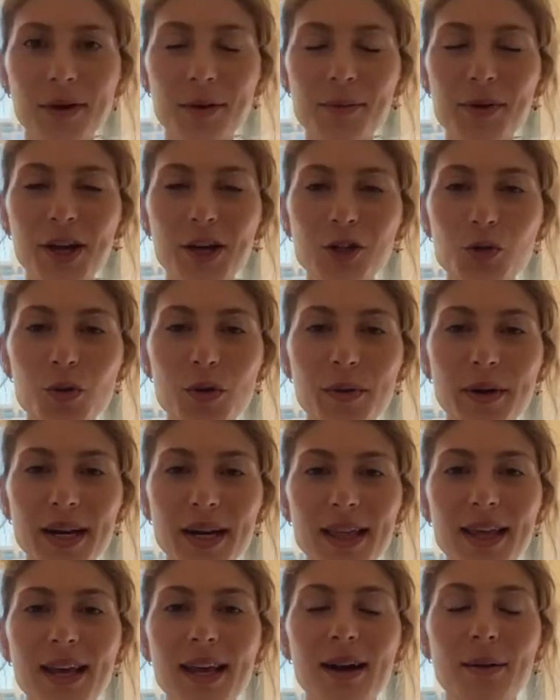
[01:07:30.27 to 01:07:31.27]
Well, because we
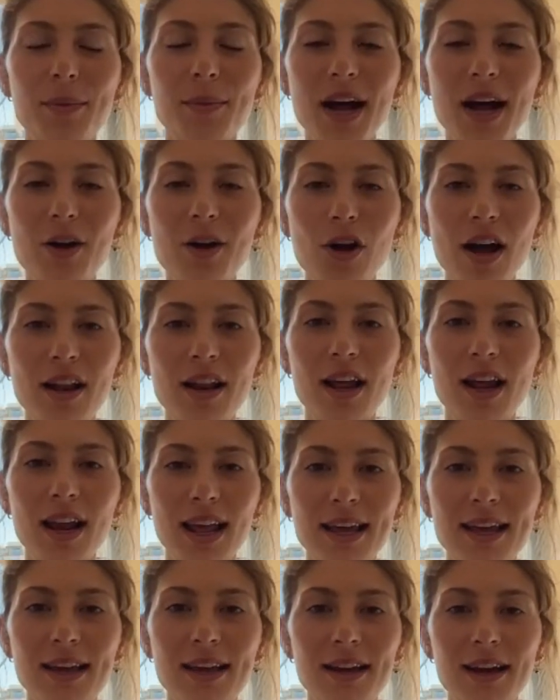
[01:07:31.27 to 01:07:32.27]
were thinking about uh,
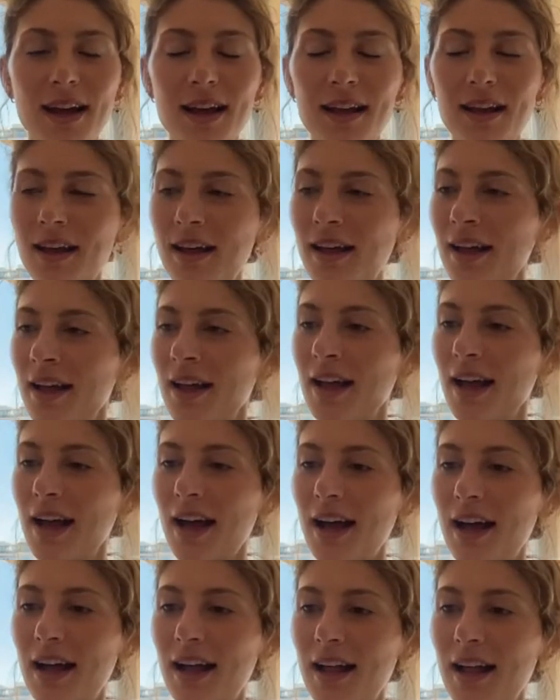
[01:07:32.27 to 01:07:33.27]
like a
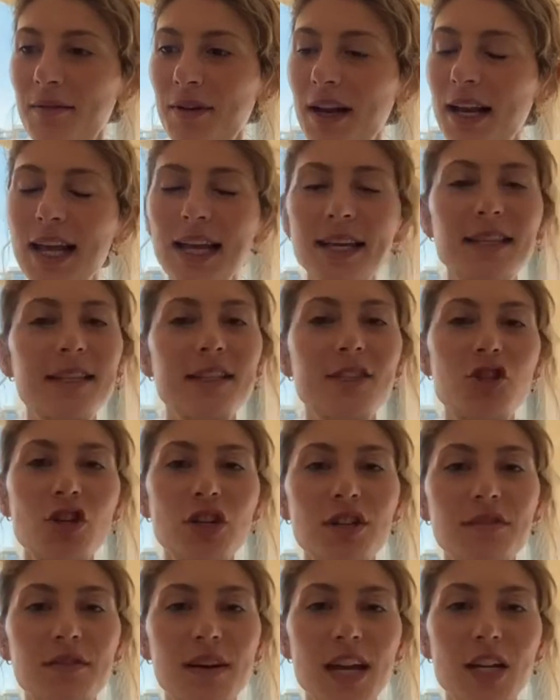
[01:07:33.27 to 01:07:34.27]
uh, uh, latest
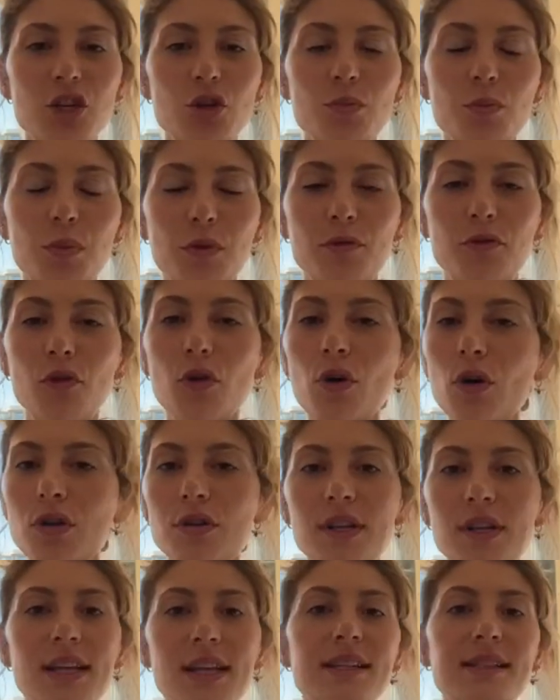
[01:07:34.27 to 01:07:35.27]
generation
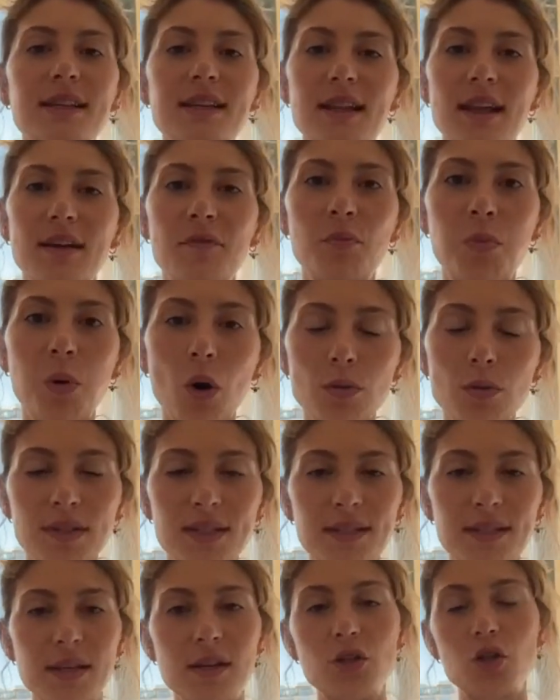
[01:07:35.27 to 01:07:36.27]
portfolio that doesn't have
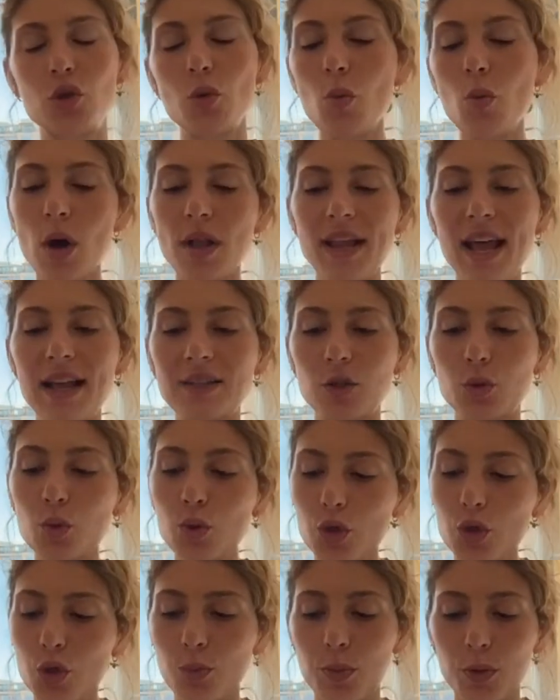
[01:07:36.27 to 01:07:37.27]
bonds. So what else
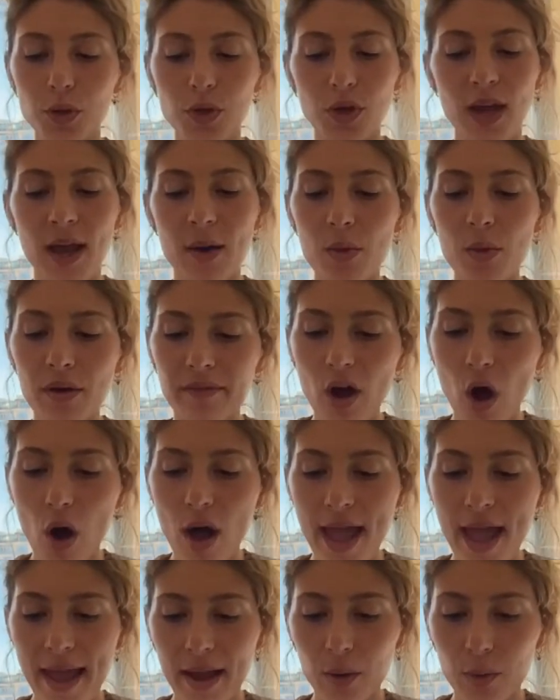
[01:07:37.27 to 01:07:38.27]
would you put? Okay, we have
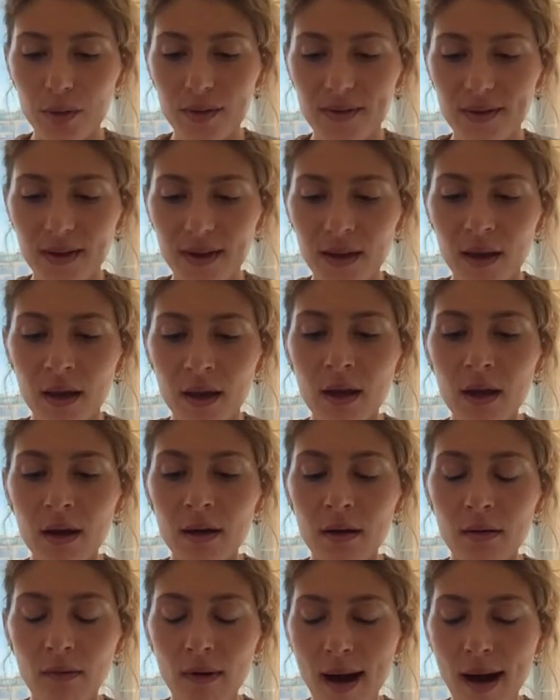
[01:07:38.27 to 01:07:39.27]
got equity,
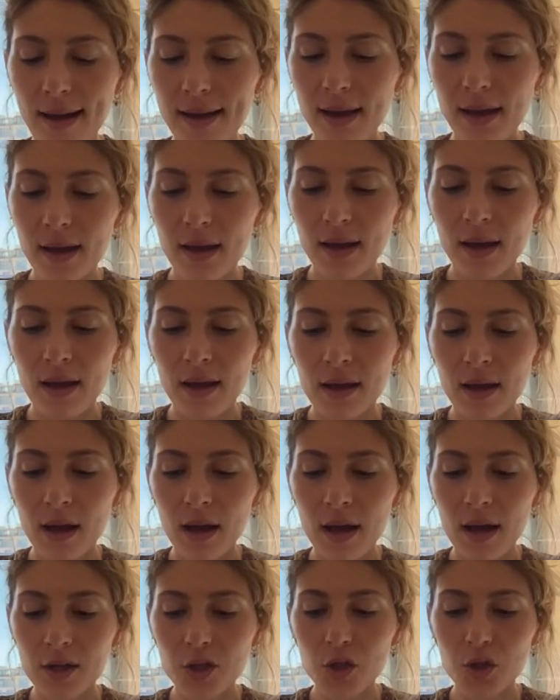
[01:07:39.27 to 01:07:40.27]
right?
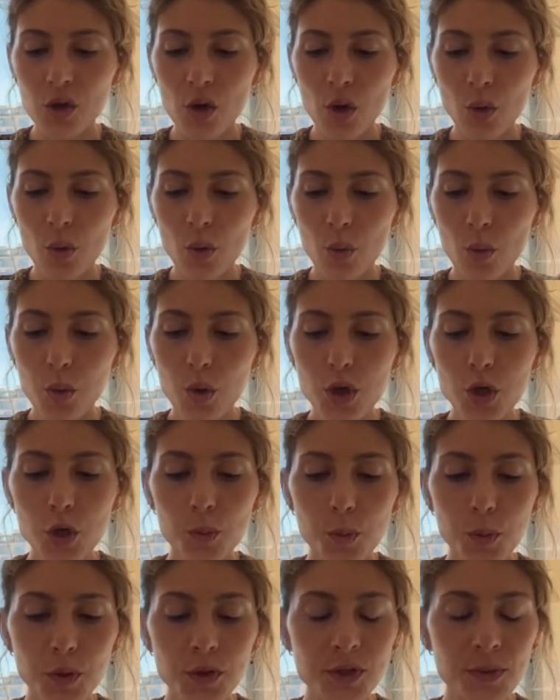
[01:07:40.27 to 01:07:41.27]
so would
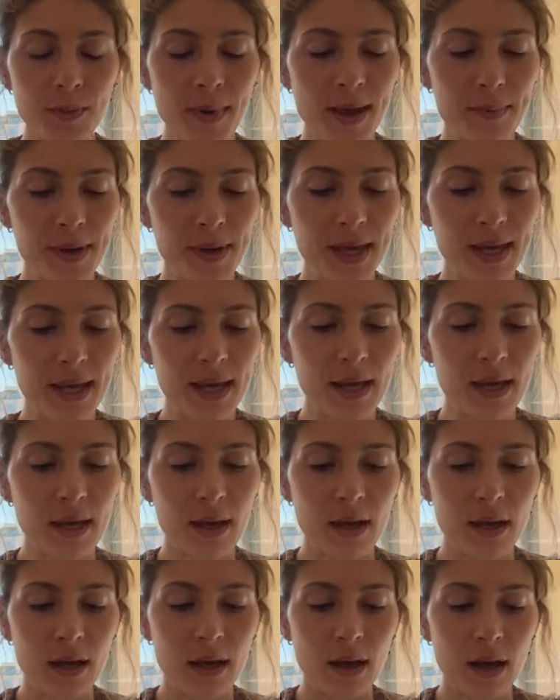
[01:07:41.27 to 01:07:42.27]
you put maybe
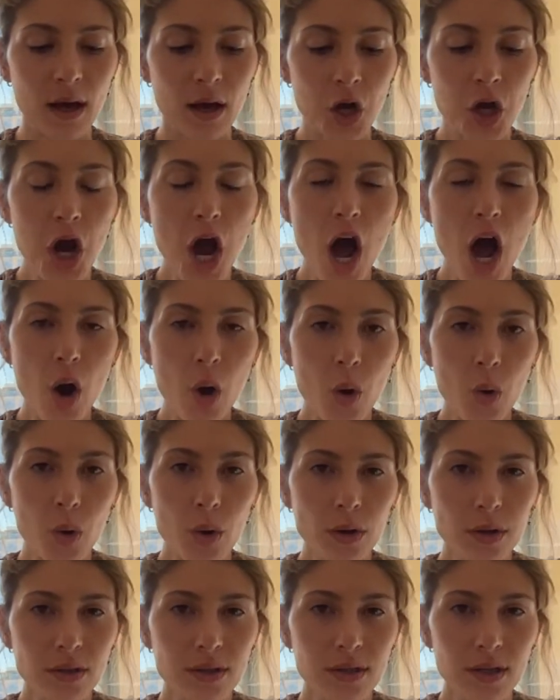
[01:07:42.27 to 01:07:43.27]

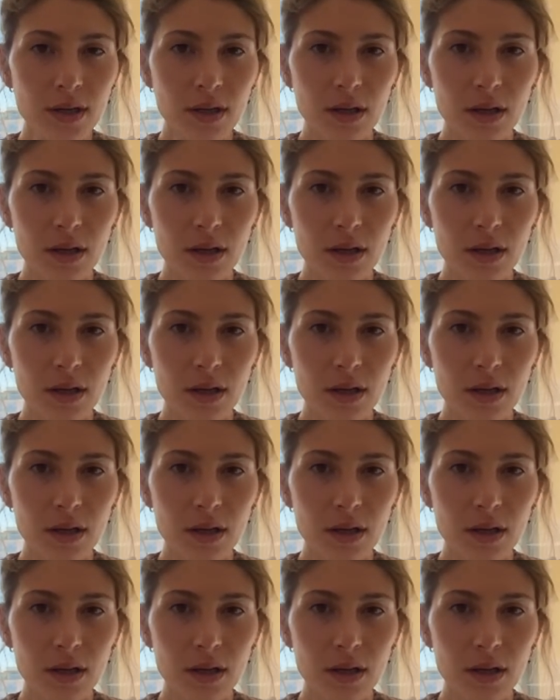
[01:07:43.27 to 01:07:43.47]
gold?